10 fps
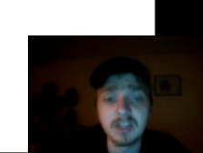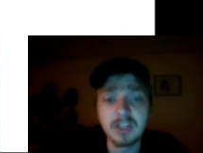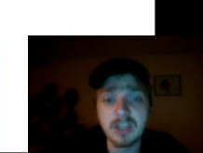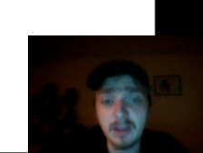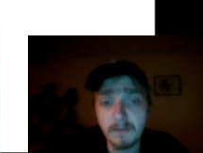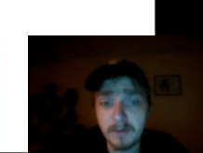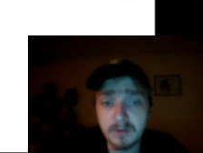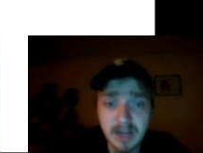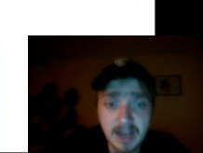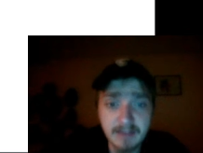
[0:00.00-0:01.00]
If you
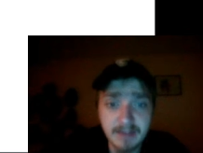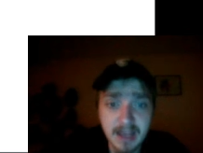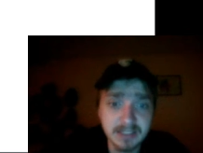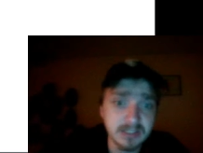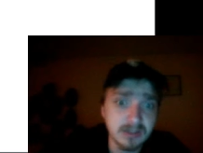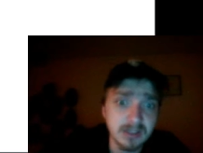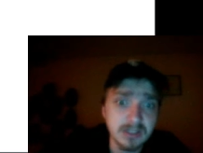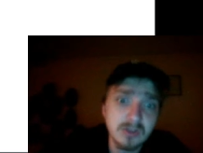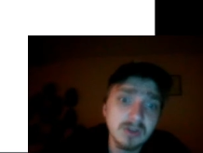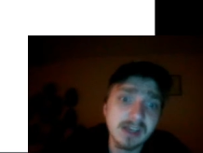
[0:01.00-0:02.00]
did have access to
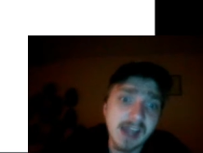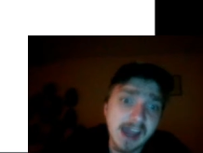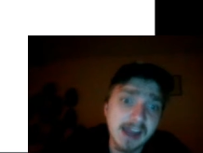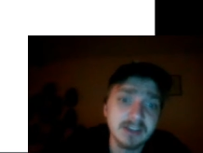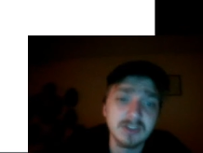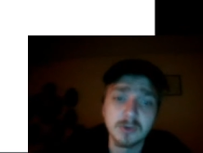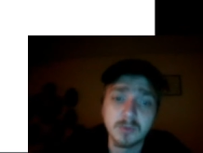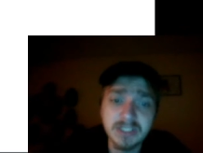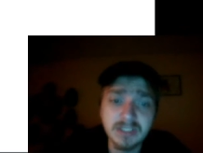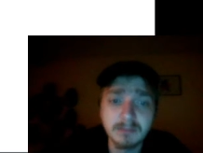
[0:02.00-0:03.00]
this, you can add your
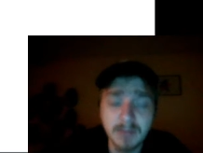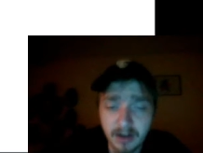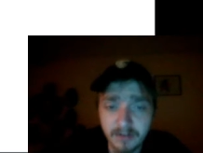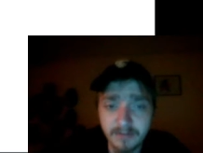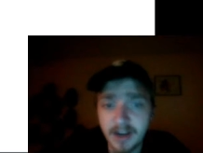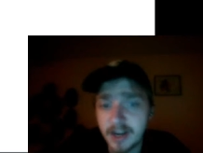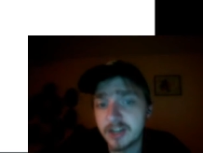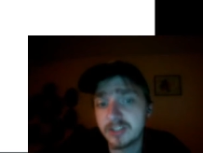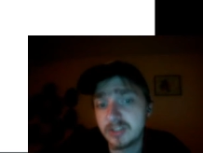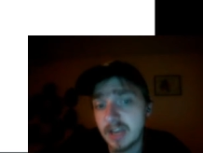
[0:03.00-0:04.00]
wisdom
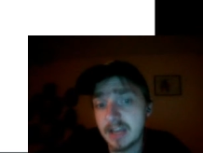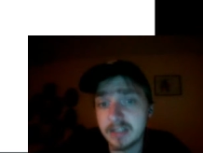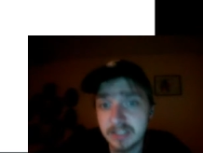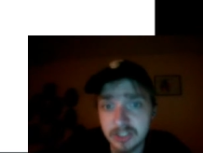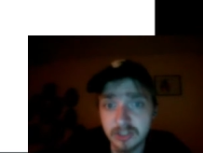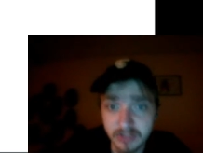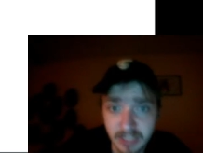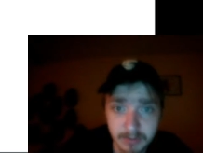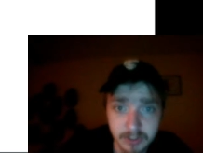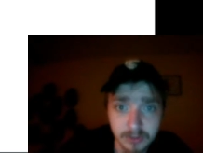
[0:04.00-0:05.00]
modifier to add additional
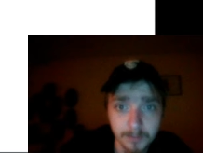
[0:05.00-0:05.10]
damage.